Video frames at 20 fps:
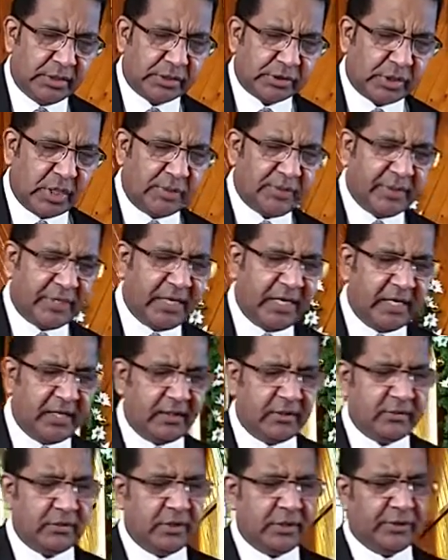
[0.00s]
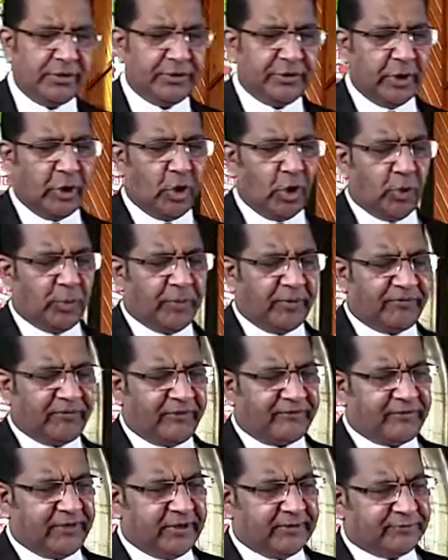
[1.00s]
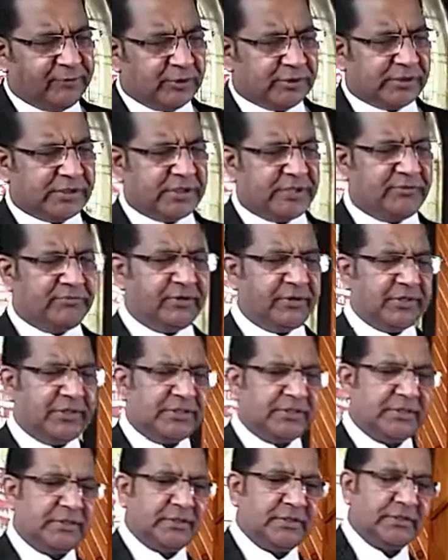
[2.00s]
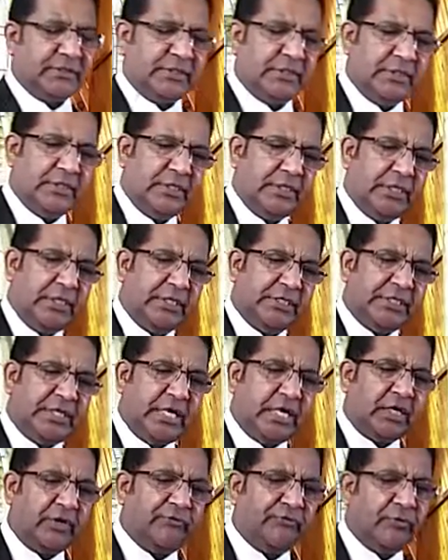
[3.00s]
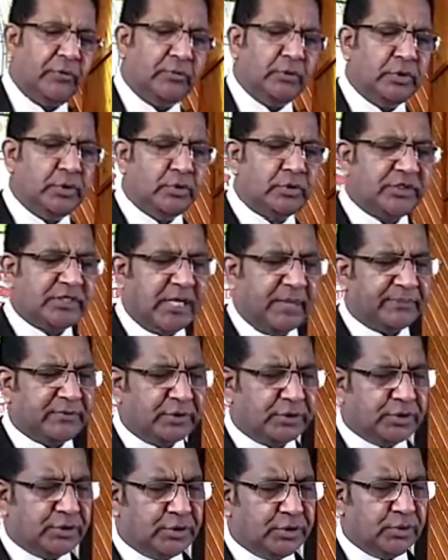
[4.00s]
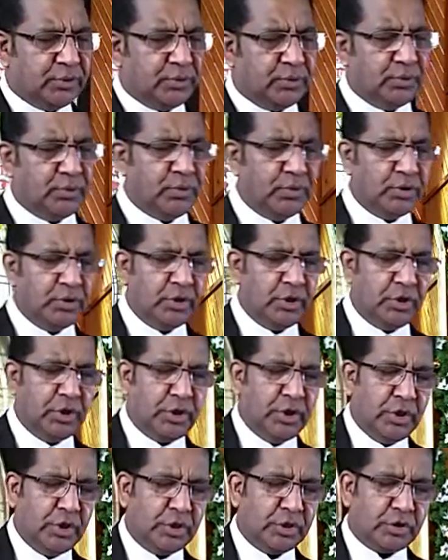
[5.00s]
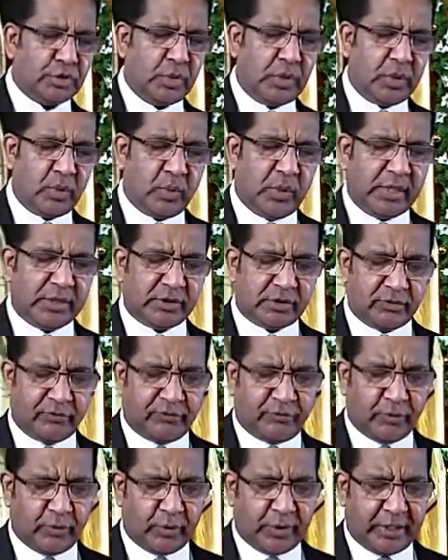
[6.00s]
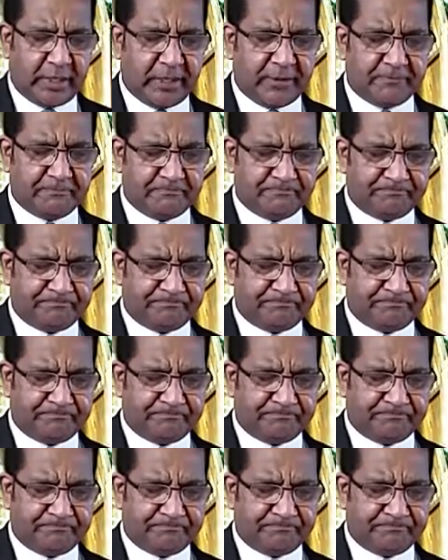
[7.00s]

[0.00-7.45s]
So I begin, The Hope of a Faithful Servant, taken from Luke chapter 2, 21 to 40.